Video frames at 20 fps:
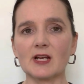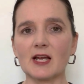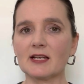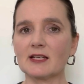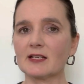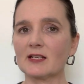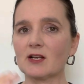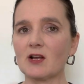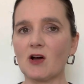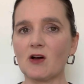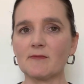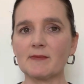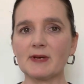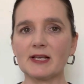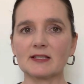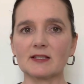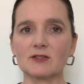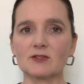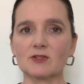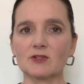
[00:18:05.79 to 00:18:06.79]
any and all
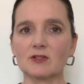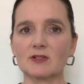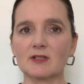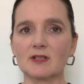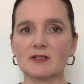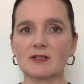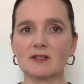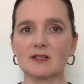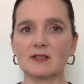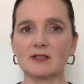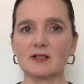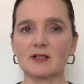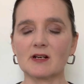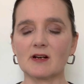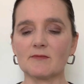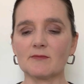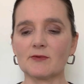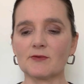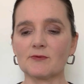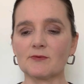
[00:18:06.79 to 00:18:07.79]
messages that need to
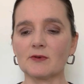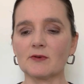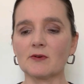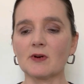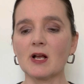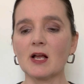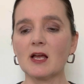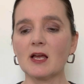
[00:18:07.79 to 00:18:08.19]
come through.